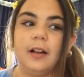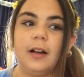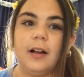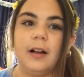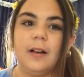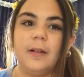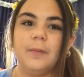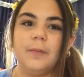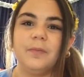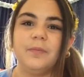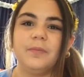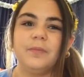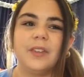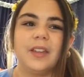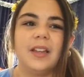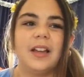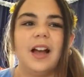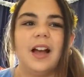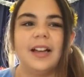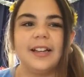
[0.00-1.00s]
um,
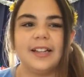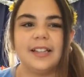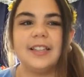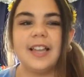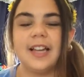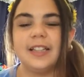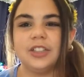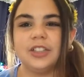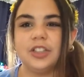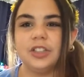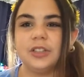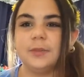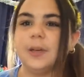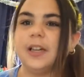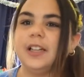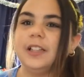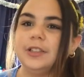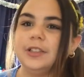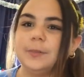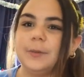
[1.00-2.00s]
I guess that's just
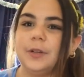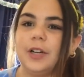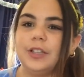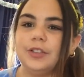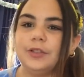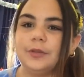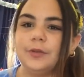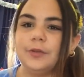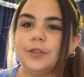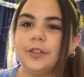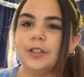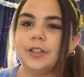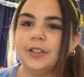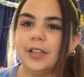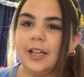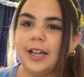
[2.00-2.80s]
my inspiration for it.